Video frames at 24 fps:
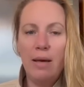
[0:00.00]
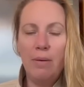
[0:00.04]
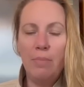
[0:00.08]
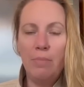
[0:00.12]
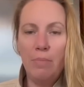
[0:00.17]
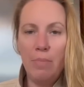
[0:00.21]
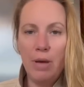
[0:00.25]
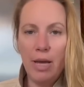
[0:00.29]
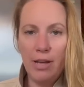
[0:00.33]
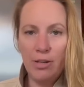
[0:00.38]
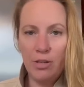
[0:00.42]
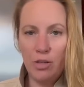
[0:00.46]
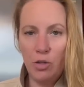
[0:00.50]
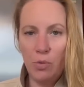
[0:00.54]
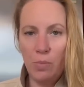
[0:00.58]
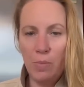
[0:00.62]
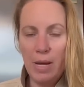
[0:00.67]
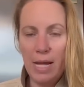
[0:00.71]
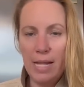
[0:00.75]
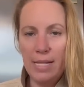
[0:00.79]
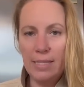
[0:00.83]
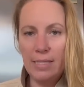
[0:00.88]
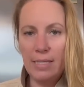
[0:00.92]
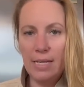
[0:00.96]

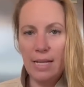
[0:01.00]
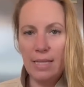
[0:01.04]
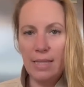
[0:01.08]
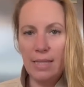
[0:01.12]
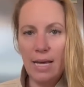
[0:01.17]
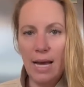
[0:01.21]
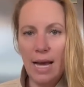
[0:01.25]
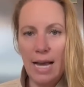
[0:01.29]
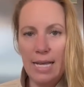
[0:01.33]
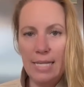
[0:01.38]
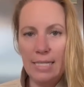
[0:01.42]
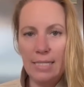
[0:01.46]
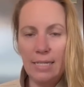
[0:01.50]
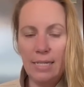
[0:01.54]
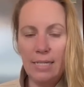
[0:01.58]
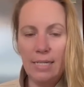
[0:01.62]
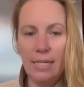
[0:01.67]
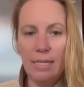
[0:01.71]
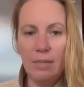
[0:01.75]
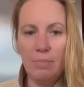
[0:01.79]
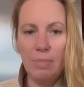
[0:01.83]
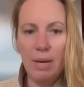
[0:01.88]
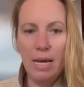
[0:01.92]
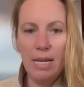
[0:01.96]
measurements at the
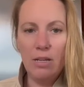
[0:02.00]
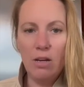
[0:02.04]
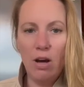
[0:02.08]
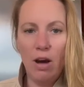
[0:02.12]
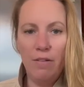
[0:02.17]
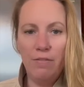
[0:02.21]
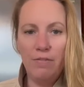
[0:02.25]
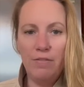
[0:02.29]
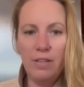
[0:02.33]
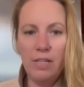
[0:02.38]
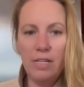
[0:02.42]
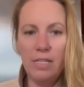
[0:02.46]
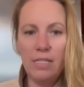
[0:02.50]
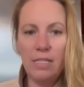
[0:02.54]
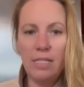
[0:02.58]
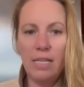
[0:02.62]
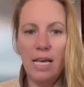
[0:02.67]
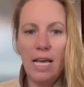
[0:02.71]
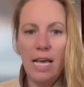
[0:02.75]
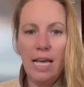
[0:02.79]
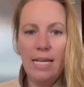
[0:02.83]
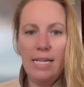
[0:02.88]
Icelandic Met Office,